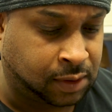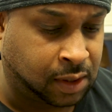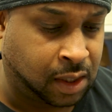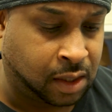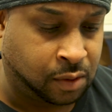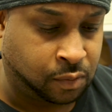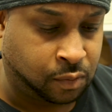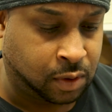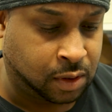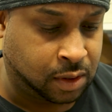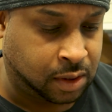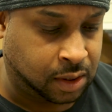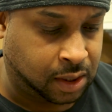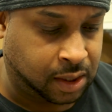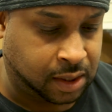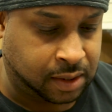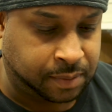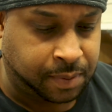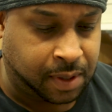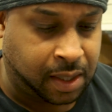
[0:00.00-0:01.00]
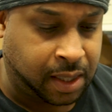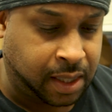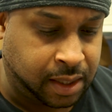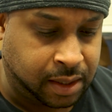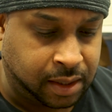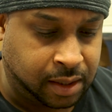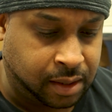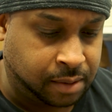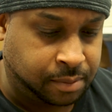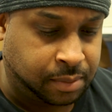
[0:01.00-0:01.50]
And once it gets
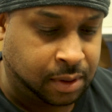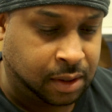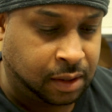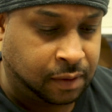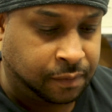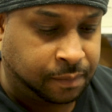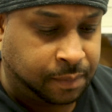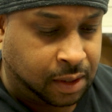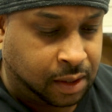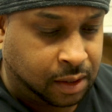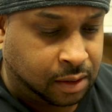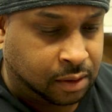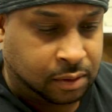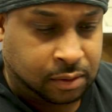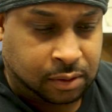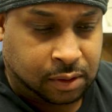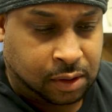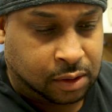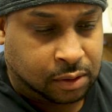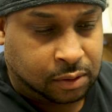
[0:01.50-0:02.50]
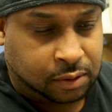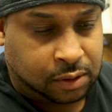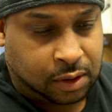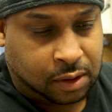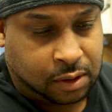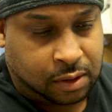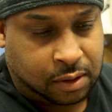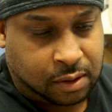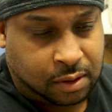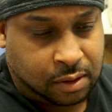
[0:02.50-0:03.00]
behind there, believe me, it'll
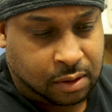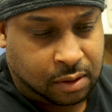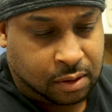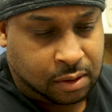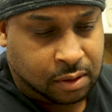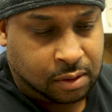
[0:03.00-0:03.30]
just